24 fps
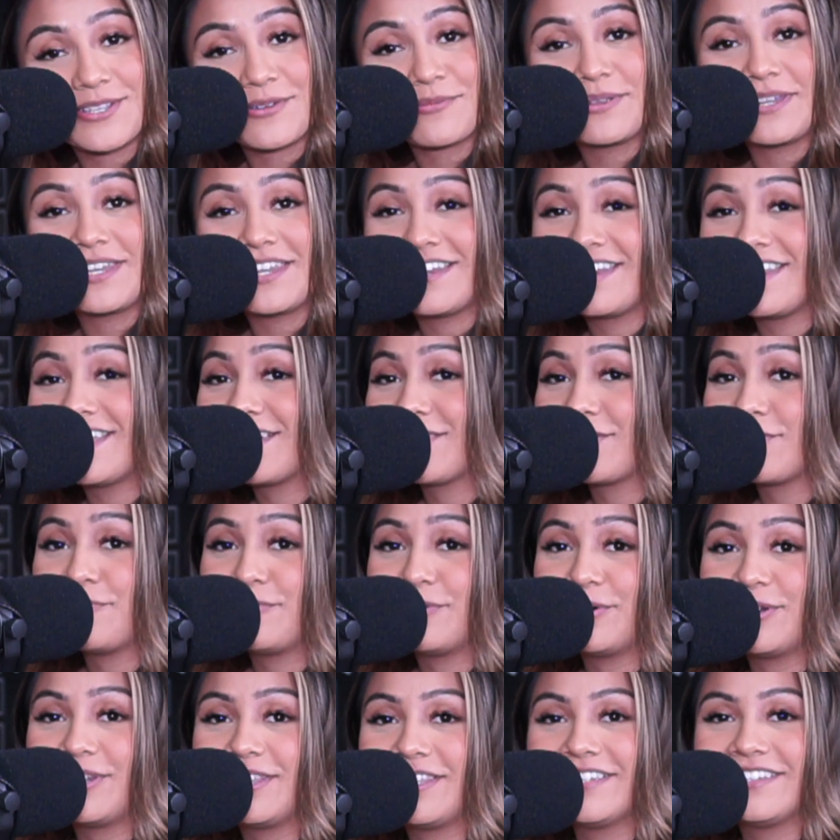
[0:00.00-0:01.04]
So Birrieria
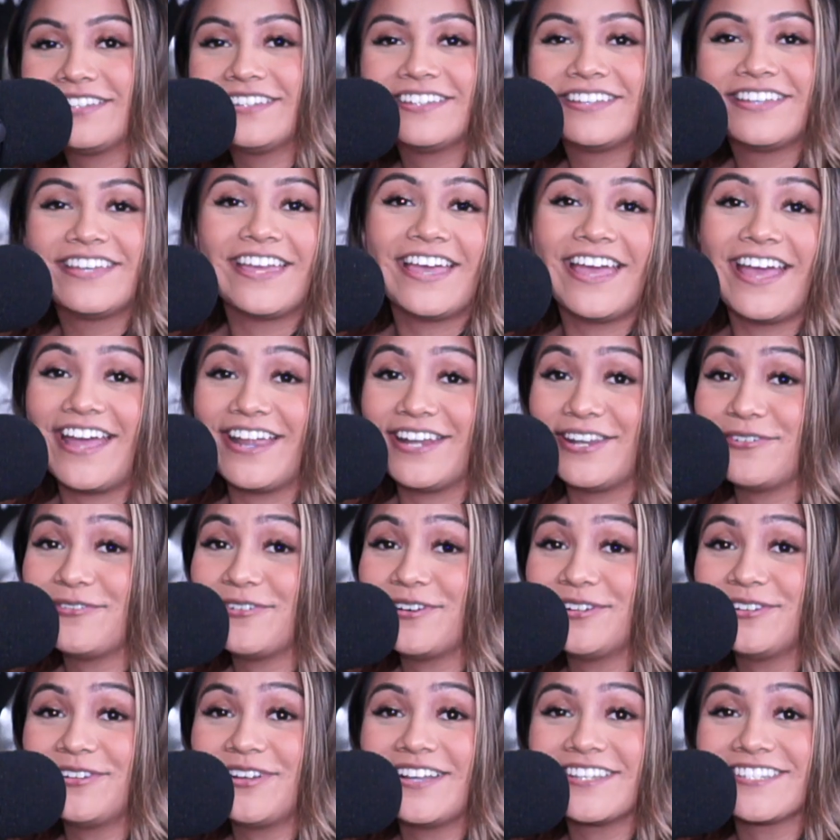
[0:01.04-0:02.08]
Don Boni. Yeah.
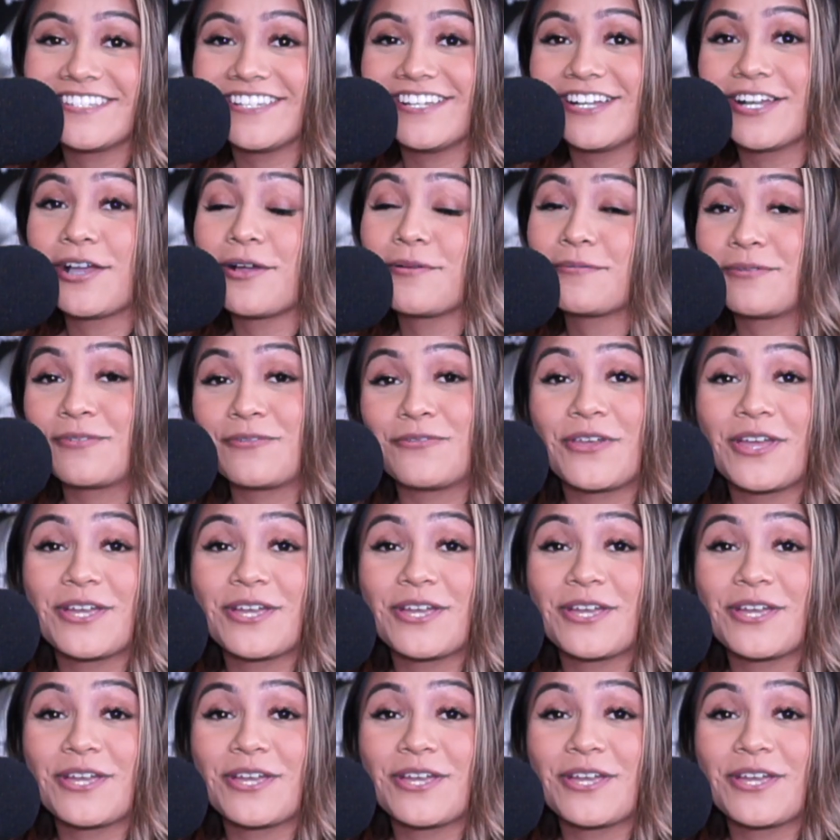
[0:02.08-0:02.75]
Anyone who has a hookup,